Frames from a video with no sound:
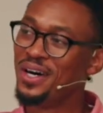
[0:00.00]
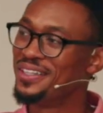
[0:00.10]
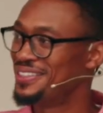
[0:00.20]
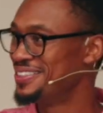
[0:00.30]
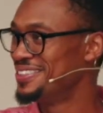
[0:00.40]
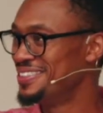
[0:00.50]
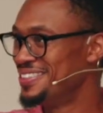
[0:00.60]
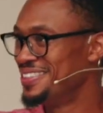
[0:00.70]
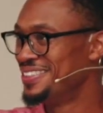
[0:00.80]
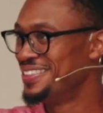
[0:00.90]
Well,
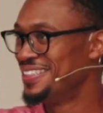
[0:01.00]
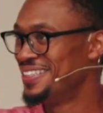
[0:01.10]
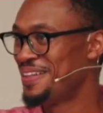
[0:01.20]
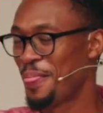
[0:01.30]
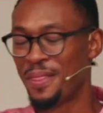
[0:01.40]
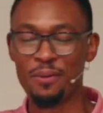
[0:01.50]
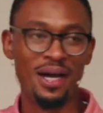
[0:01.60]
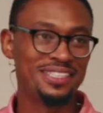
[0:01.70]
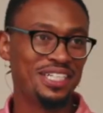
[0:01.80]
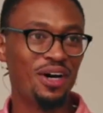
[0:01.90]

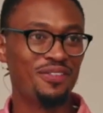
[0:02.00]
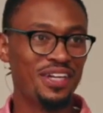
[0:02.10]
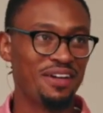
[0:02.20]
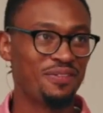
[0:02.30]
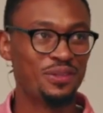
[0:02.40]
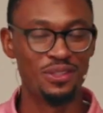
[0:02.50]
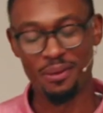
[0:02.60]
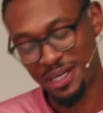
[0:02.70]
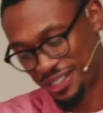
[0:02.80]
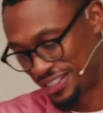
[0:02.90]
never mind. I teed off on that
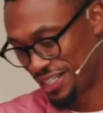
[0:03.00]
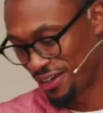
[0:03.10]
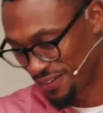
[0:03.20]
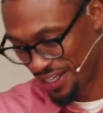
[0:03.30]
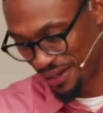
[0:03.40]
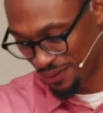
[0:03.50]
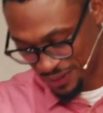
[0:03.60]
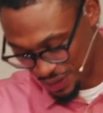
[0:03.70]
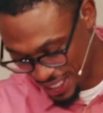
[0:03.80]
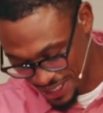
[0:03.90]
first. I'm not going to tee off on
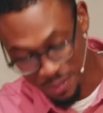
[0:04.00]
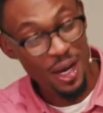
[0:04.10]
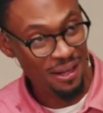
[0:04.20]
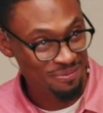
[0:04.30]
that one with you guys.